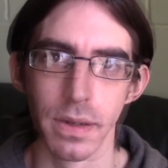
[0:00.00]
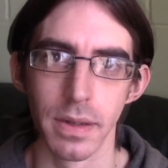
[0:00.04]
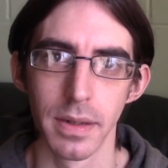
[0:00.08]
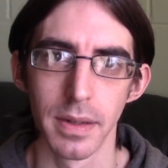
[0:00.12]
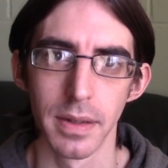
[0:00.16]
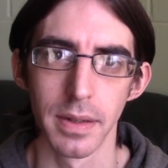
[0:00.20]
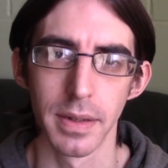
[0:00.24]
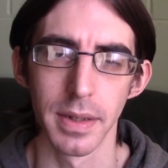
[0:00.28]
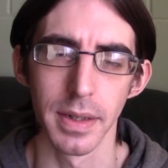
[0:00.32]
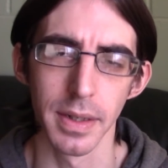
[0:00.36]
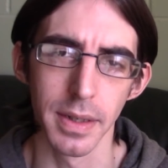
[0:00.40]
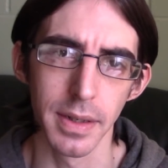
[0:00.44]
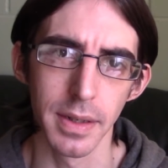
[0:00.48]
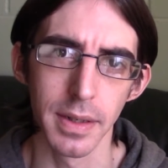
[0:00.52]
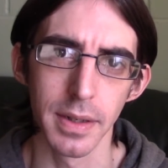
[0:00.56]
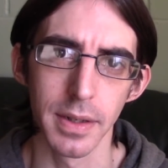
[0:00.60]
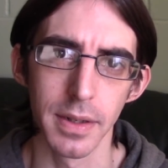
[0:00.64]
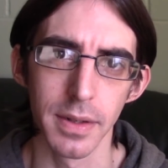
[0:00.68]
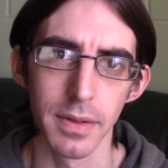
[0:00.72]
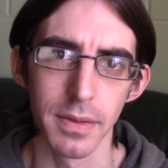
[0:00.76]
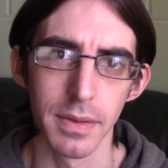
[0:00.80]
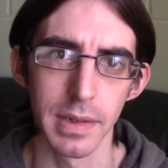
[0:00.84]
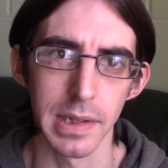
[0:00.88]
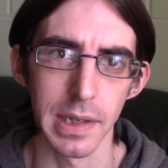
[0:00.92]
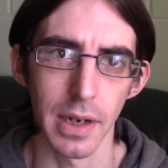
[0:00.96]
So you can
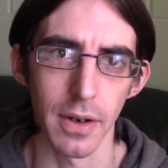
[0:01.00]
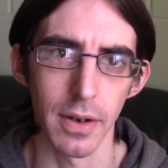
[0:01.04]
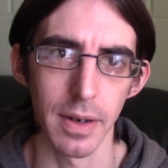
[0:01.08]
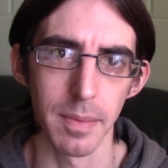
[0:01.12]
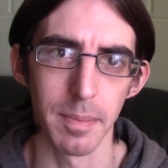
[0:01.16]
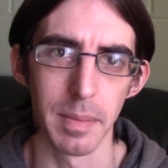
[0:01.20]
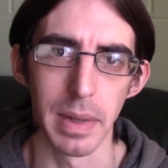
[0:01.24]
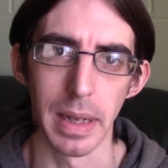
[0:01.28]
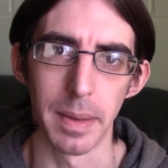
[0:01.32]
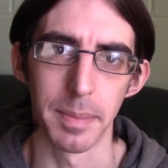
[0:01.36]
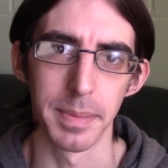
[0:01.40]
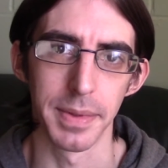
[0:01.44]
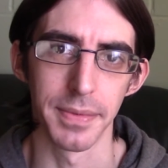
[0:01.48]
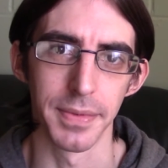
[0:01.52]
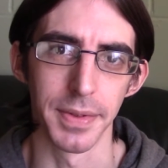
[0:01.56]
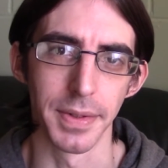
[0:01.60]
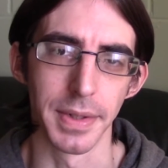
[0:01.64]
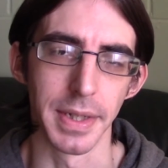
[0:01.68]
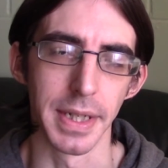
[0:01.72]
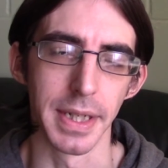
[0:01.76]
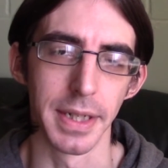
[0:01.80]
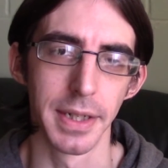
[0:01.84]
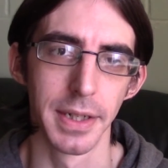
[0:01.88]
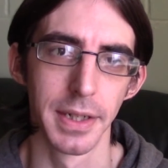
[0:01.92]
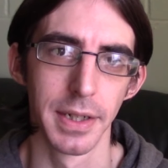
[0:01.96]
do time-lapse
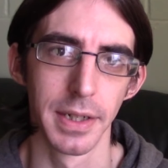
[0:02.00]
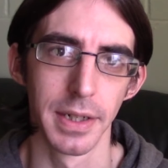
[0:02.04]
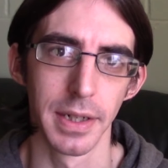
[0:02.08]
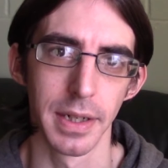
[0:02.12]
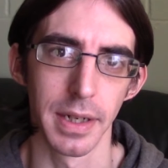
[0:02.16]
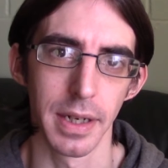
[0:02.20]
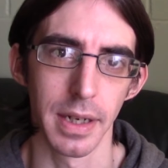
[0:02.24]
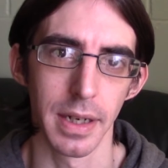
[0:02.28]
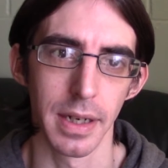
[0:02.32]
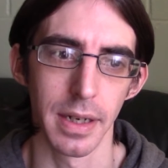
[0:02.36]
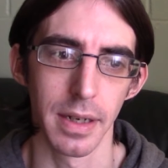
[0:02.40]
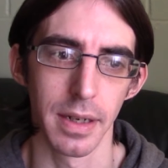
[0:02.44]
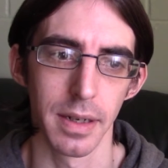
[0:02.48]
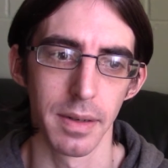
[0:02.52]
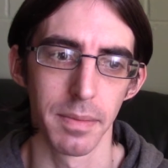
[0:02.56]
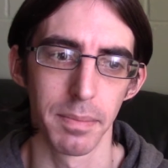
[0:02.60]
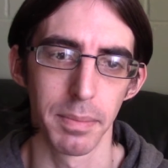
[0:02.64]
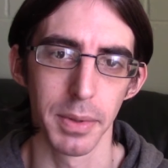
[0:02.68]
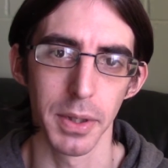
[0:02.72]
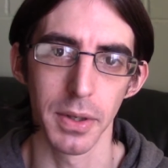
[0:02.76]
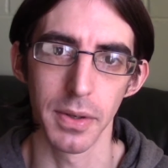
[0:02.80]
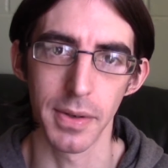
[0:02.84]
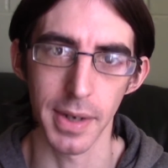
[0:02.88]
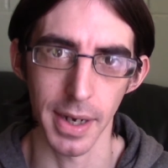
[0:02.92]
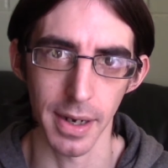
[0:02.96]
footage,
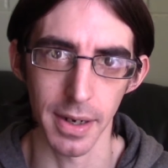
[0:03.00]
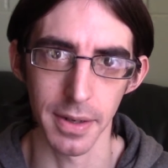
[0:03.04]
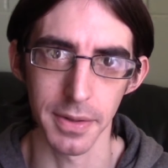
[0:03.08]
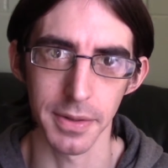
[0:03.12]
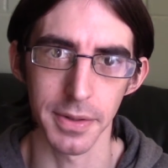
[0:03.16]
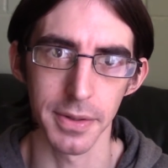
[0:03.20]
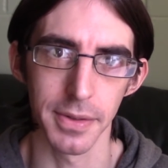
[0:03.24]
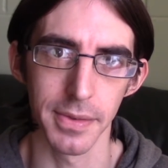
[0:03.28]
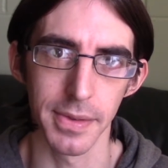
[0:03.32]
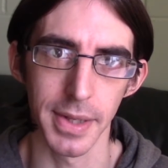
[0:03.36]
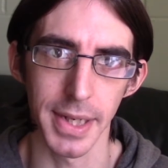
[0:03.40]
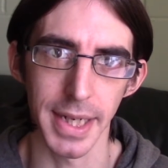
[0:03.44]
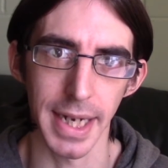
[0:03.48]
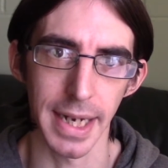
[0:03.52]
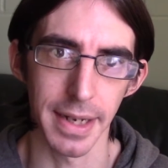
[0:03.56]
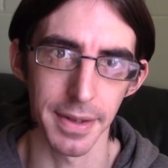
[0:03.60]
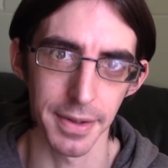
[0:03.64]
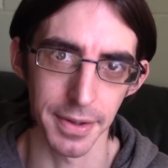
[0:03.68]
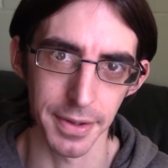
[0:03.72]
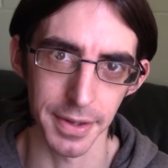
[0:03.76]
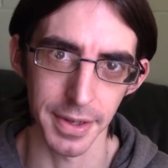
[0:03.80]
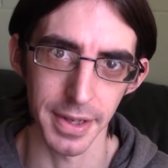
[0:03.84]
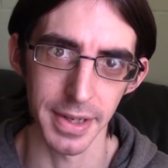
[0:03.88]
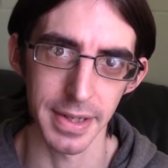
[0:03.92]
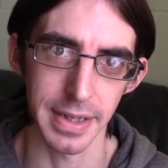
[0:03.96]
but you can't do that at
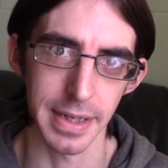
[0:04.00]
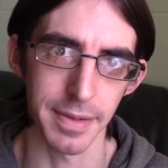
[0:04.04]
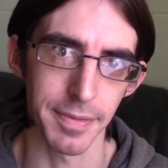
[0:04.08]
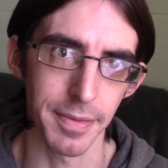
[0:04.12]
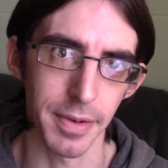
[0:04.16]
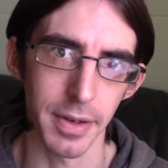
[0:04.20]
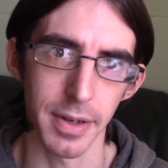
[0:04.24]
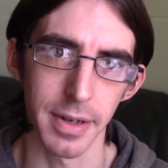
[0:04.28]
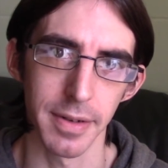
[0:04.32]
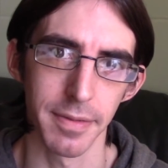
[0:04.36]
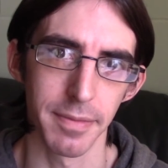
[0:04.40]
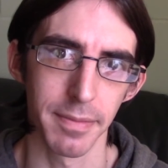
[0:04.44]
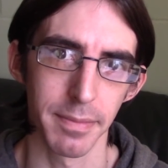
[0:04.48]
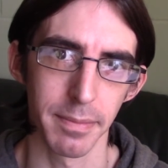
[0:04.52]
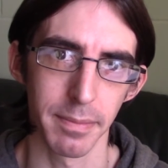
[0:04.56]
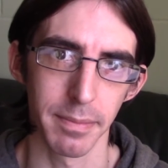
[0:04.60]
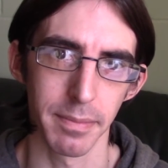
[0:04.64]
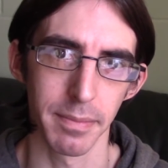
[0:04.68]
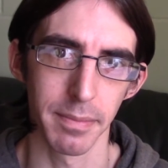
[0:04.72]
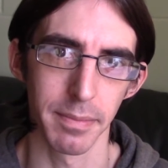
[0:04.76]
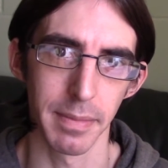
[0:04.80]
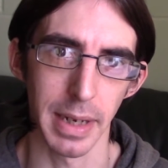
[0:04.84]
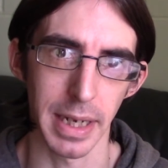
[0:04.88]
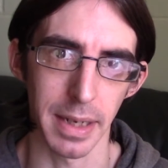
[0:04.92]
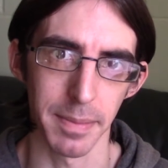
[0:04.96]
35
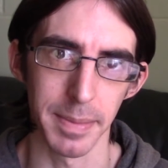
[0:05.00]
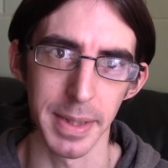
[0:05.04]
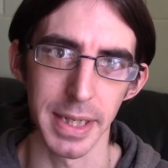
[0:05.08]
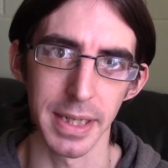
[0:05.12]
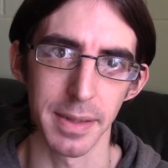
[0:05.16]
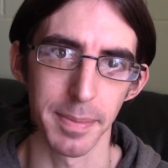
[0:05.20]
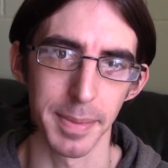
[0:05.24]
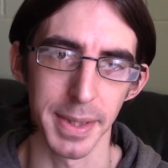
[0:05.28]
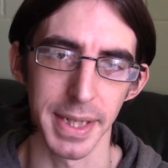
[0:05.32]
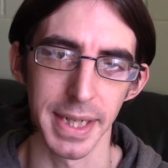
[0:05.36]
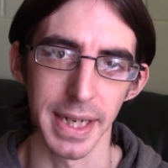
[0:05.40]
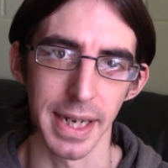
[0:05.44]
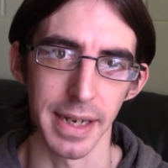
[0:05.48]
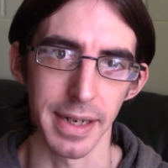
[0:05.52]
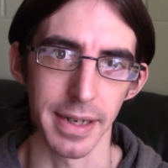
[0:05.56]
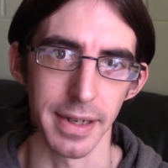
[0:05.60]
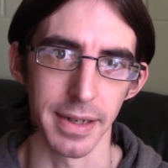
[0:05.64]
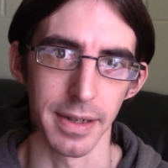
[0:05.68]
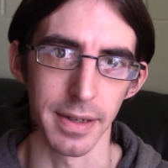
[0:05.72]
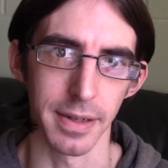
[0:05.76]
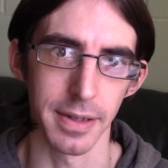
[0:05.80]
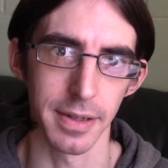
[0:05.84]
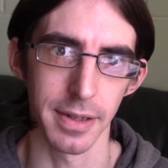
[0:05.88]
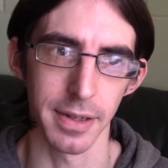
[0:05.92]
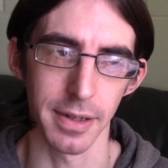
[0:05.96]
megabits per
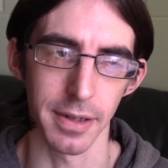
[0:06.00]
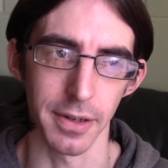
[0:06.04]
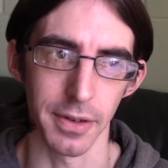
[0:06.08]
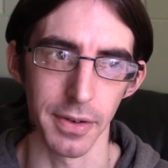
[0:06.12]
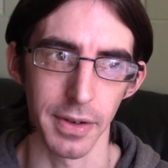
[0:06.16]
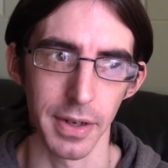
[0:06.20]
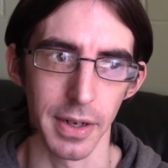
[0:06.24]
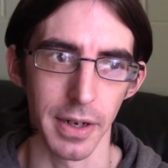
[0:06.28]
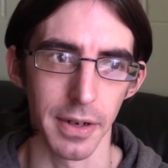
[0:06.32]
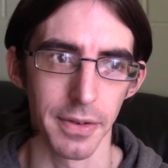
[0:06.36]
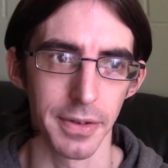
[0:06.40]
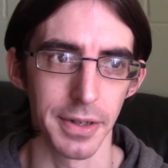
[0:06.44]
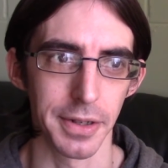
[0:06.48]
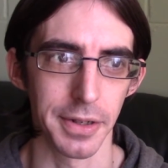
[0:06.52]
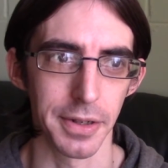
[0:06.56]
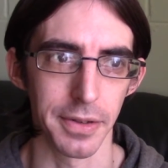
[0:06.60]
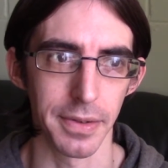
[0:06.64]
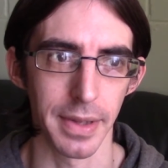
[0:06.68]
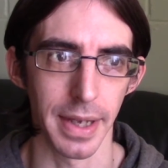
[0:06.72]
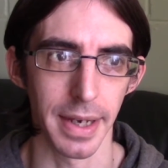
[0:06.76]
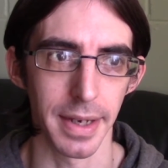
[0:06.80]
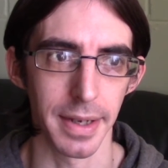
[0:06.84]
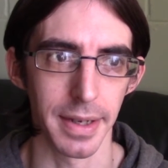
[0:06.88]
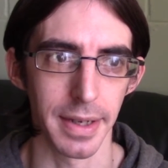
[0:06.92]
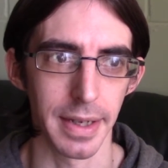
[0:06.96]
second. You can only do
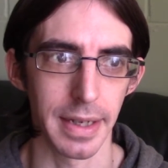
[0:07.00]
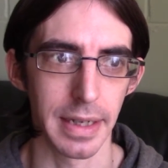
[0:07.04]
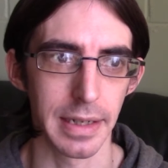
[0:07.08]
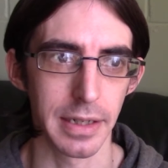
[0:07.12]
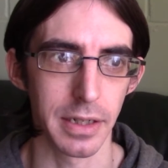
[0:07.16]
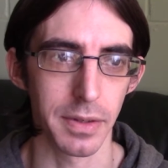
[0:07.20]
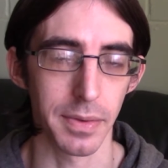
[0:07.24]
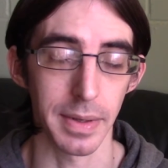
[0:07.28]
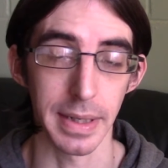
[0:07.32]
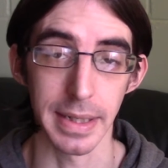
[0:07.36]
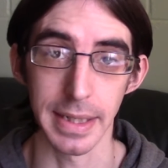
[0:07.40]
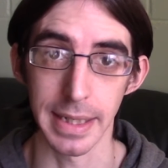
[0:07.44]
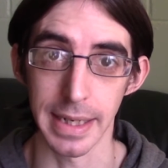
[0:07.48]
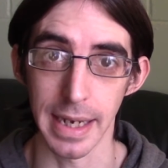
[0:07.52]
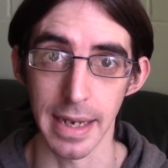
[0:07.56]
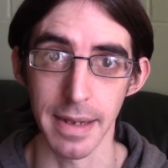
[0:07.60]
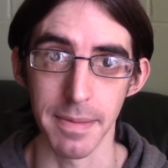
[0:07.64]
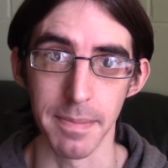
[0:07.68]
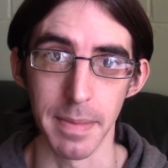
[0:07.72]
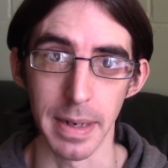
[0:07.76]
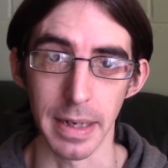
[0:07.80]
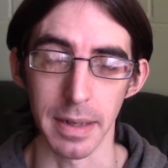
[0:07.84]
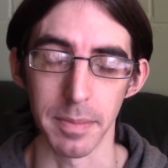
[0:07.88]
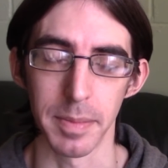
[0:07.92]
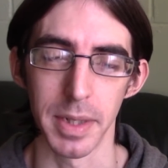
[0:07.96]
that at 28
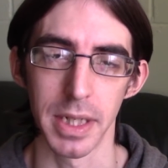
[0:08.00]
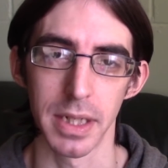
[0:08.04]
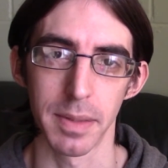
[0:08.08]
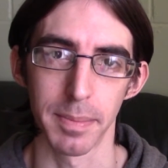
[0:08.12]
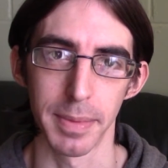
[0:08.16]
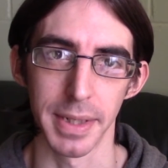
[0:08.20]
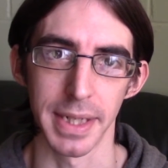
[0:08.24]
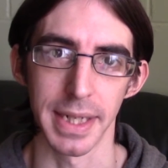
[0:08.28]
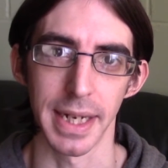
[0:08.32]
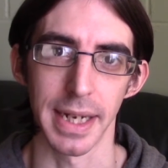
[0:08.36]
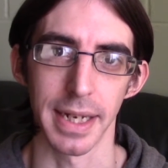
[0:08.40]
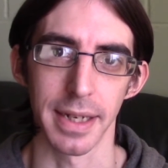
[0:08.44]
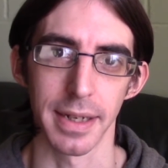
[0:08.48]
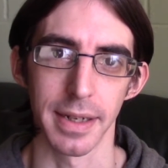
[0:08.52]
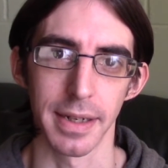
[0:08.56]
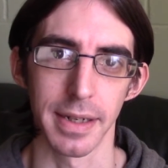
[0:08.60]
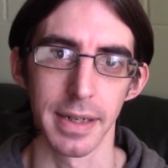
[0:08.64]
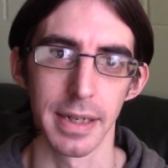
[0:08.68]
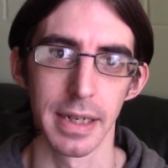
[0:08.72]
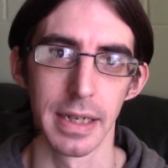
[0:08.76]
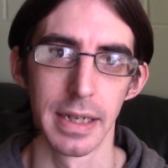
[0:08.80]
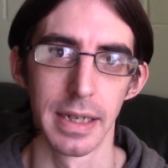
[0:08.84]
megabits per second.